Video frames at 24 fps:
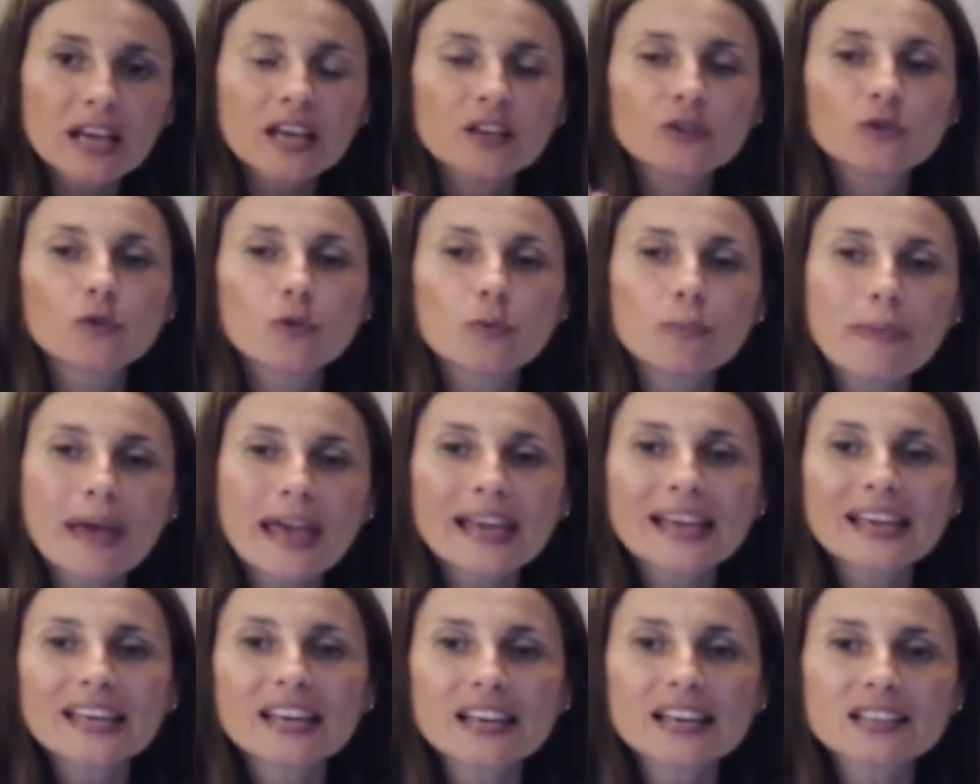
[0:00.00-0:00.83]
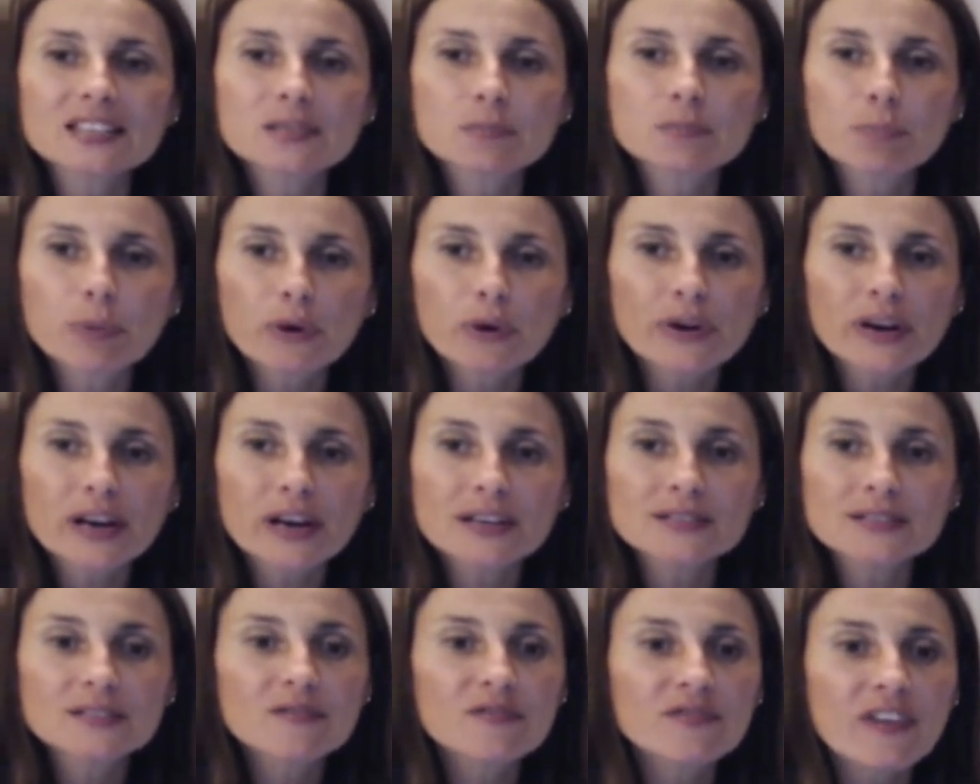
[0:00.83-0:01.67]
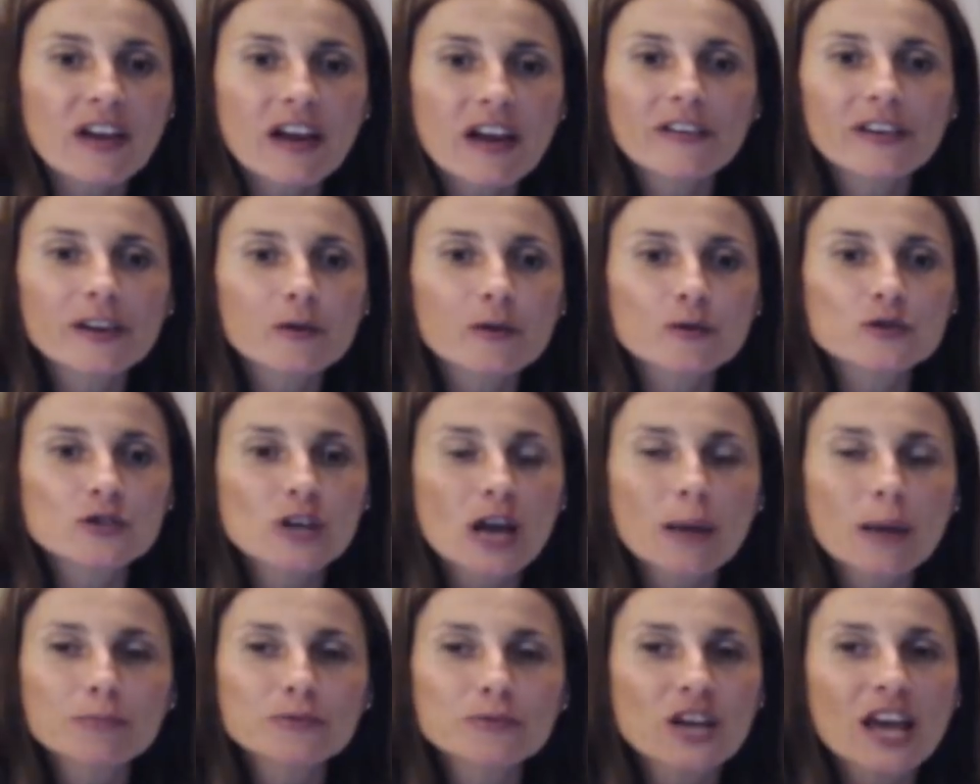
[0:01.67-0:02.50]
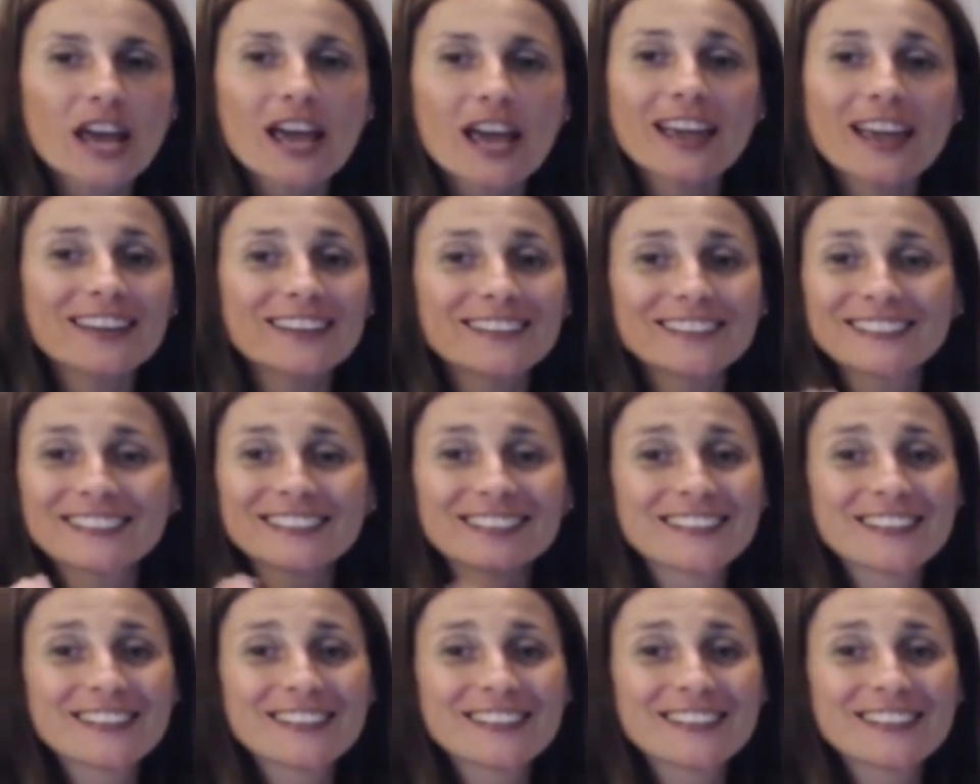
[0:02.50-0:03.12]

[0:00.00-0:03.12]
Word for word: to make an experience. Very good job, Jay.